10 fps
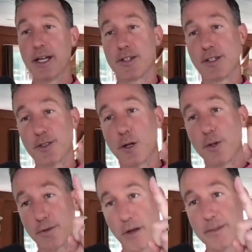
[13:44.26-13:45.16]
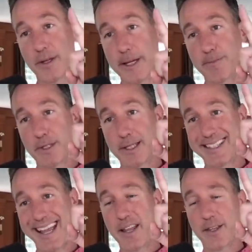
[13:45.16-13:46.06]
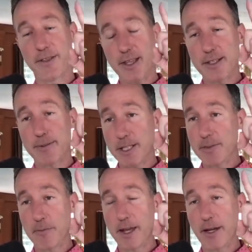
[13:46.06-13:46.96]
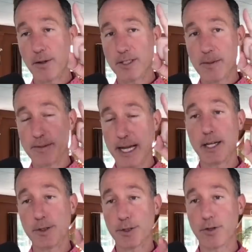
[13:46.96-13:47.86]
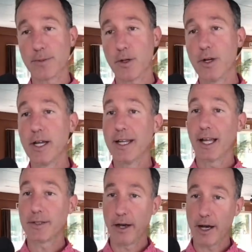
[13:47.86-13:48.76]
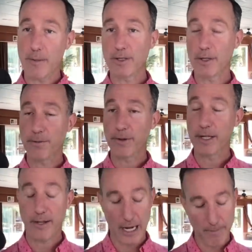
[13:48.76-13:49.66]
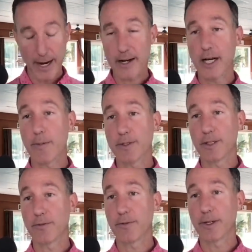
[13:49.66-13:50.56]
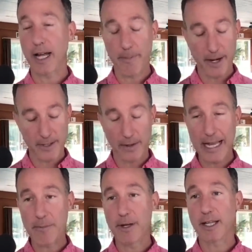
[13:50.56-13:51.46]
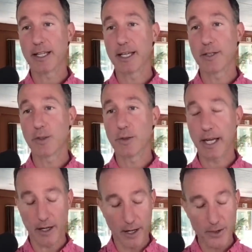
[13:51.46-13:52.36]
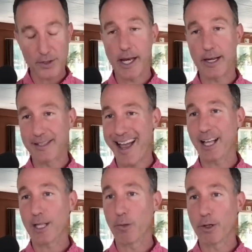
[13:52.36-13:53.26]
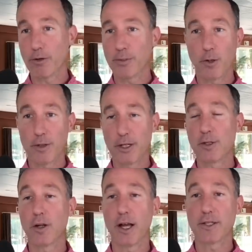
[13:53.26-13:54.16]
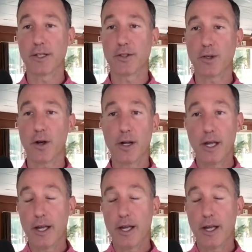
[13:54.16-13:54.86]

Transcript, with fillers: just go to this website. Dan, the thing that spins them on my head all the time, Dan Teaches Crypto, it's one hundred percent free. I made it one hundred percent free. I made it so anybody can get into it and understand exactly what crypto and digital assets are